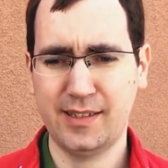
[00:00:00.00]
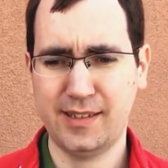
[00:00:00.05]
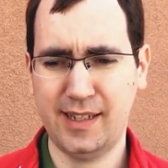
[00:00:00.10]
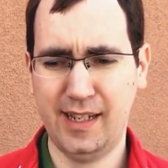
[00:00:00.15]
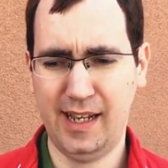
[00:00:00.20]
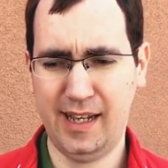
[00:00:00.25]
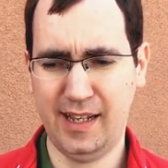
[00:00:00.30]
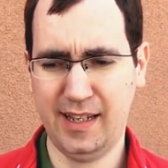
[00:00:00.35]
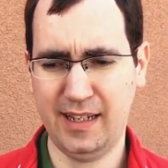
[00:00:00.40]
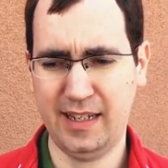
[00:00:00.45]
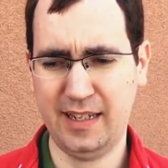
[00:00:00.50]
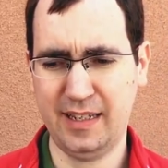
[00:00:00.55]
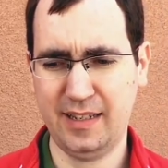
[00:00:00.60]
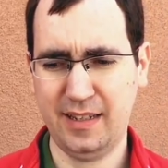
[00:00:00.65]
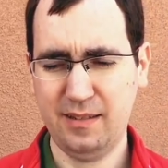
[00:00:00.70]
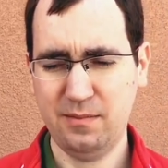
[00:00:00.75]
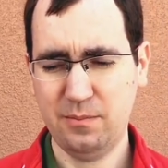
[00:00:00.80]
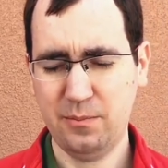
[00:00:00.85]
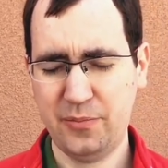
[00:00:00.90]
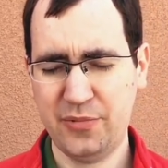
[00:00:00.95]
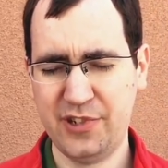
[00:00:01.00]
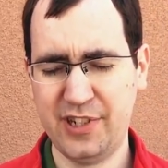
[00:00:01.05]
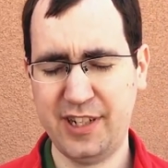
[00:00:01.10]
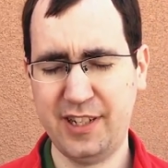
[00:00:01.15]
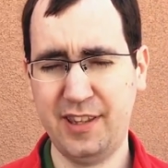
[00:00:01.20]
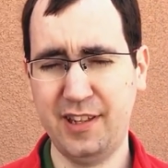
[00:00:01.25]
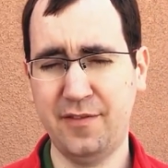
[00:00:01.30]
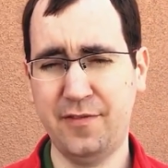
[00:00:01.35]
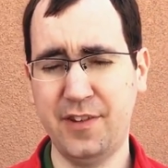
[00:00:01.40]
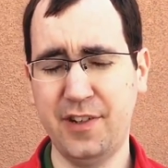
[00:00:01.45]
uh,
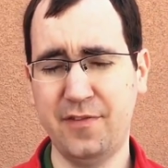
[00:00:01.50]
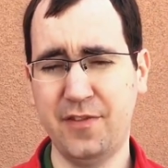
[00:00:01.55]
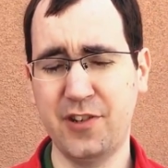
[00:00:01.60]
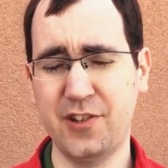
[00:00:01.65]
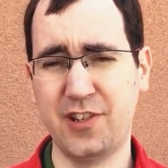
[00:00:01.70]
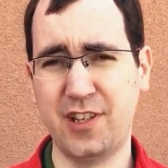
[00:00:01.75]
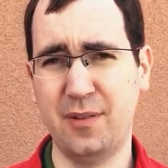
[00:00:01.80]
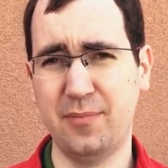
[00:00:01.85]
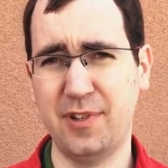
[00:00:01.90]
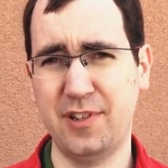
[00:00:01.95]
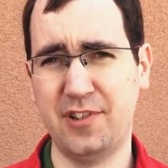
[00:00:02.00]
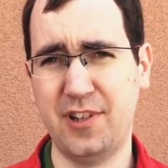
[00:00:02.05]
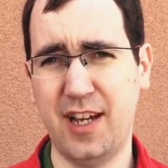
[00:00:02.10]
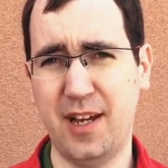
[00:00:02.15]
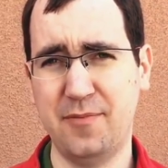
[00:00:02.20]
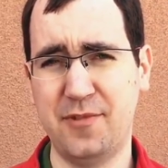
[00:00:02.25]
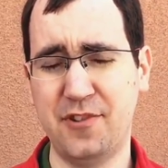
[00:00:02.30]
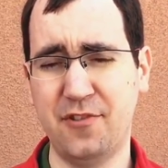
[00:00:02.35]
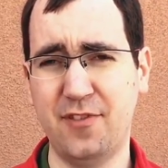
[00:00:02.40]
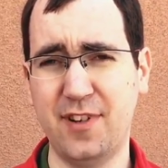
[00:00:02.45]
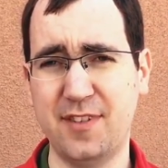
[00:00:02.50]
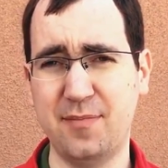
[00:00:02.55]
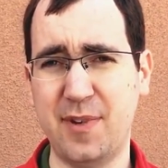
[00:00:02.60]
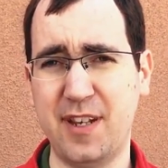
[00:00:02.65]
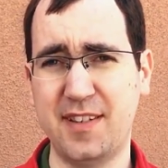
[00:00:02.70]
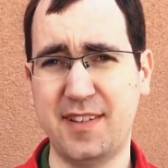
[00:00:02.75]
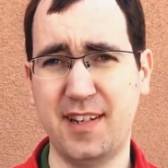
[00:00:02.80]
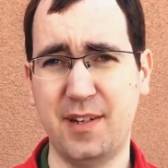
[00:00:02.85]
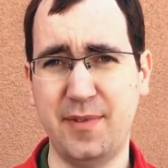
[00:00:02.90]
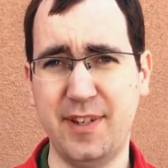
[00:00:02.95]
particularly for your first couple of jobs, your resume
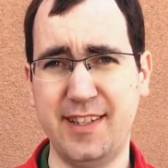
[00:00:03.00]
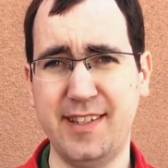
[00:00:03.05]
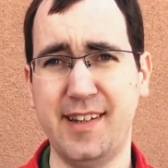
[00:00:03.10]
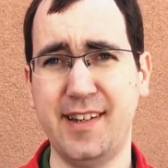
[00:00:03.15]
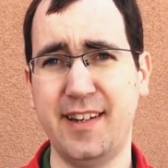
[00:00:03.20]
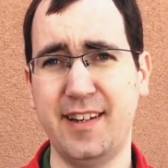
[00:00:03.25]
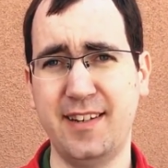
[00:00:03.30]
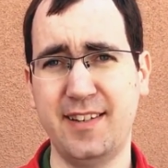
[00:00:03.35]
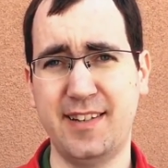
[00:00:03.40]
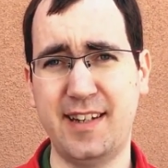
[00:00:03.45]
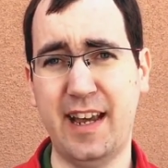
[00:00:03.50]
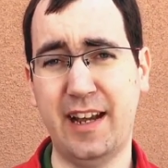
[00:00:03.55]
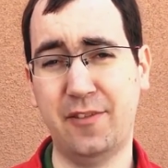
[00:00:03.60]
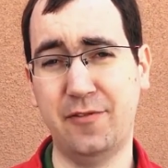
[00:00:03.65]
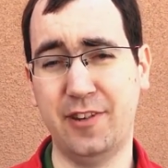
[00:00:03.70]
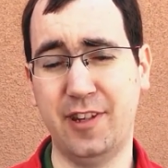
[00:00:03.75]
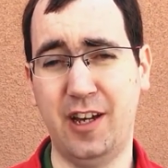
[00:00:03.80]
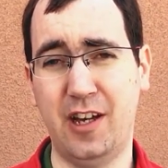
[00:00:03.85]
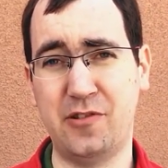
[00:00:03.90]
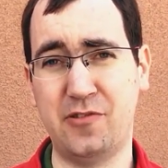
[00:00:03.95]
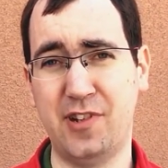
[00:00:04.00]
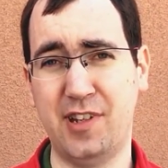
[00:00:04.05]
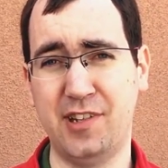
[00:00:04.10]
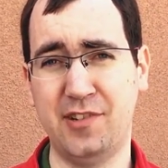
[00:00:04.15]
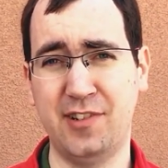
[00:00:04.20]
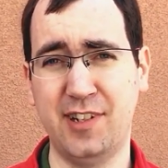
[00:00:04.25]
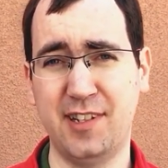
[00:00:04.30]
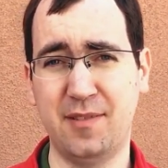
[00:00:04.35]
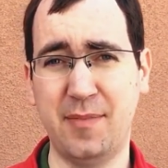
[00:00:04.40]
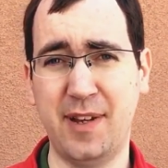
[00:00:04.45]
is going to be sitting in a stack with a hundred
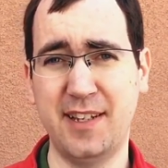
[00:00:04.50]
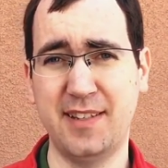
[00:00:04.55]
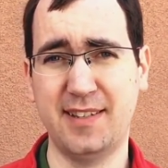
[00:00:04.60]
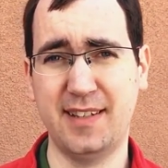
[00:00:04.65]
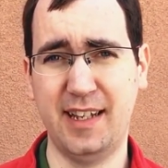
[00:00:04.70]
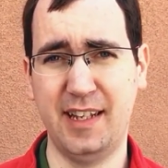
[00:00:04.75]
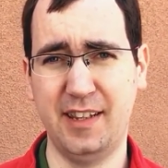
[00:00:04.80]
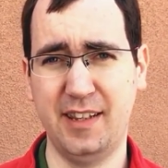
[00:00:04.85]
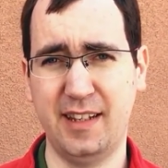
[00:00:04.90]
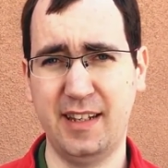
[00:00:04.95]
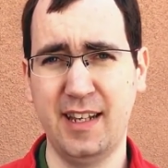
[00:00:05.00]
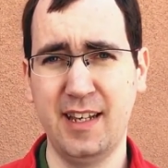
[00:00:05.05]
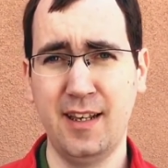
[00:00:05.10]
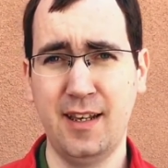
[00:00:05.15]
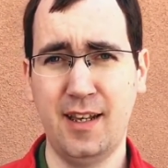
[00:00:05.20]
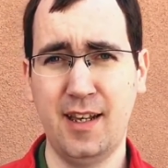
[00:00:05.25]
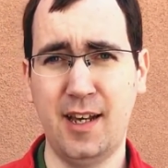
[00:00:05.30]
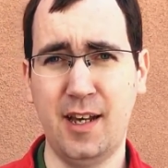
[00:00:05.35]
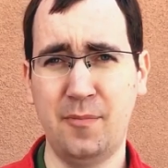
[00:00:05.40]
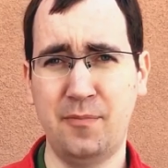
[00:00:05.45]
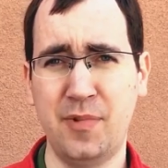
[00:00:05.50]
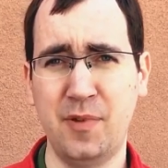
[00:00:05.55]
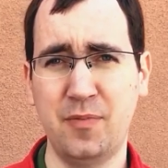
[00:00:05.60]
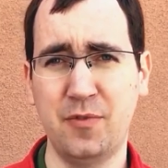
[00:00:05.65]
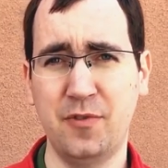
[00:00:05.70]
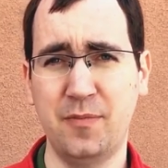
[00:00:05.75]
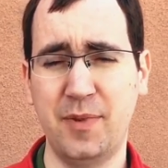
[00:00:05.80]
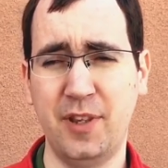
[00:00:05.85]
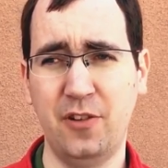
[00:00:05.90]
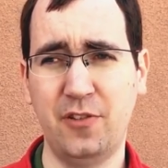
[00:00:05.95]
other resumes, and uh,
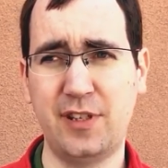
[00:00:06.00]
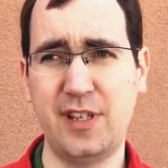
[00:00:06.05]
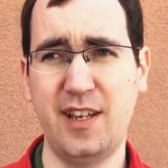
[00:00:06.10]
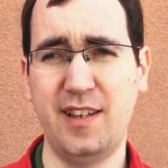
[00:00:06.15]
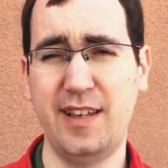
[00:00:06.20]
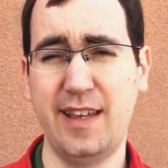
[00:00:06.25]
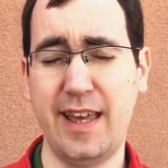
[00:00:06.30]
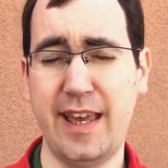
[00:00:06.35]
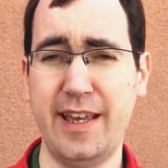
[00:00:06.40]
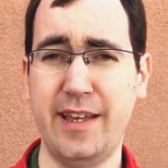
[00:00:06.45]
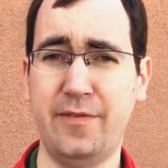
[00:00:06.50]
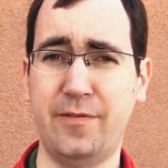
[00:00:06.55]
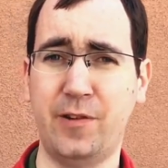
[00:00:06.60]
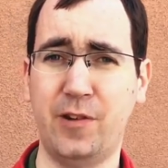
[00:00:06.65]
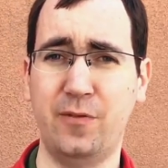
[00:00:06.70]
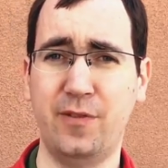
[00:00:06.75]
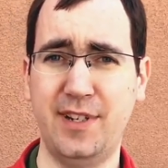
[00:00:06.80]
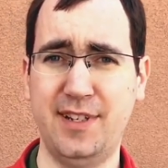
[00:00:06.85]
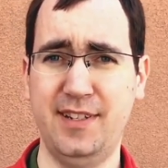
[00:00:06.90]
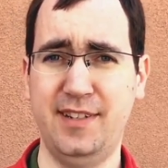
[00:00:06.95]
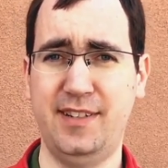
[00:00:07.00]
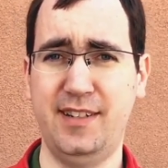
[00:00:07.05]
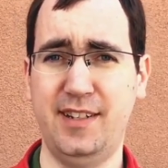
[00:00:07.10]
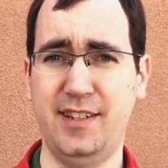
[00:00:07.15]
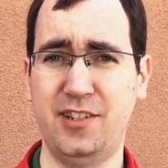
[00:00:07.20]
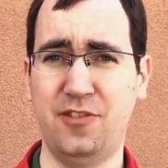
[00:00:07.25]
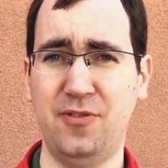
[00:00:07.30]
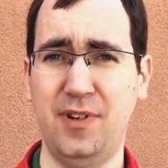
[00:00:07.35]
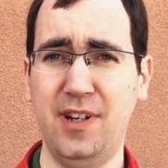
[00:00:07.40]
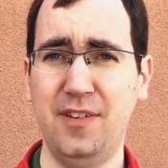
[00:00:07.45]
people will be looking, A, for a reason to
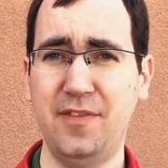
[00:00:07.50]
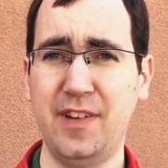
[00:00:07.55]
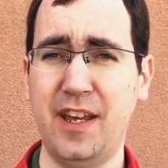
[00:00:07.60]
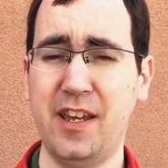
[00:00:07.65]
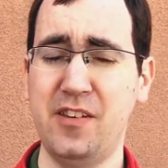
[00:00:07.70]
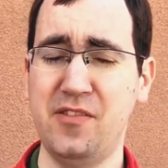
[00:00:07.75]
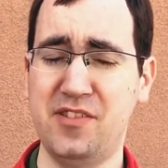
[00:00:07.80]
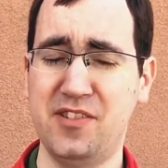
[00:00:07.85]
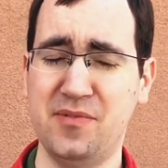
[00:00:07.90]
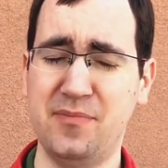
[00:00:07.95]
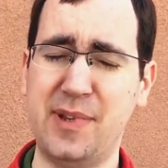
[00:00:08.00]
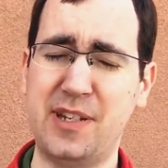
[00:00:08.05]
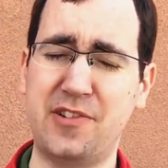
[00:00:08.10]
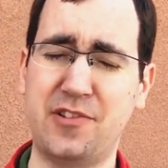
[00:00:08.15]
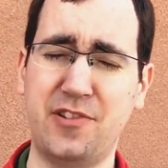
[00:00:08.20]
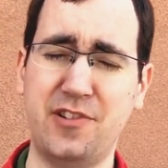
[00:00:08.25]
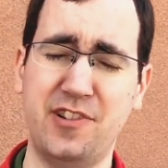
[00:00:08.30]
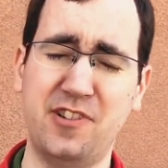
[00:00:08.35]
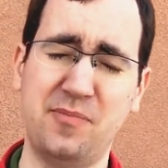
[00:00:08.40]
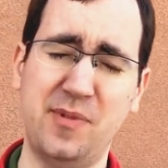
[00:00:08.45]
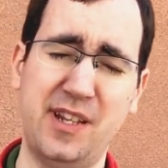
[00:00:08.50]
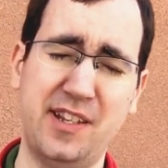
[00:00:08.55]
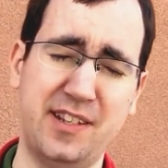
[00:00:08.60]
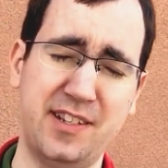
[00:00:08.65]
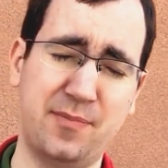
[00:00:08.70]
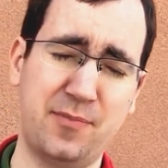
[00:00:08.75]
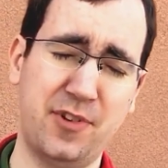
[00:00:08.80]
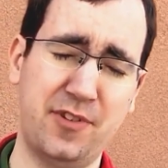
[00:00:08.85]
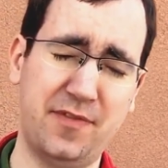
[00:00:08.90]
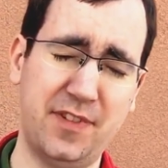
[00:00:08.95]
disqualify you, so make sure your spelling
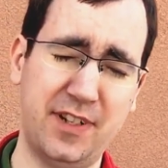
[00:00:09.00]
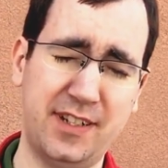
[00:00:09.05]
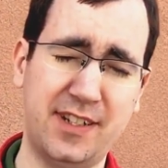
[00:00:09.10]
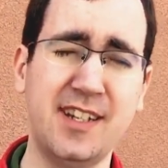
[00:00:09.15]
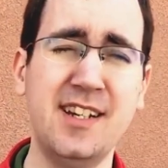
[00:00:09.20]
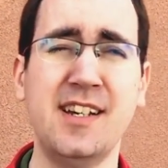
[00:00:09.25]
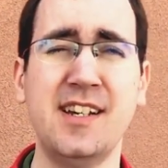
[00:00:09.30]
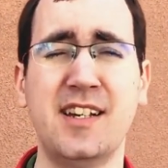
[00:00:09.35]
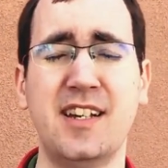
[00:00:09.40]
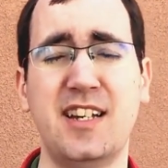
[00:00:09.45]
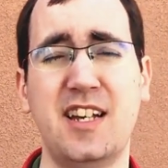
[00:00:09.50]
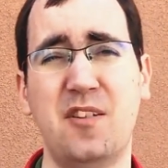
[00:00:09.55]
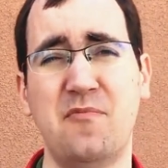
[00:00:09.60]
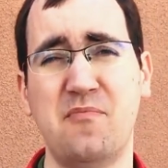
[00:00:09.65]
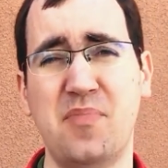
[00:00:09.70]
is perfect. Uh, yeah.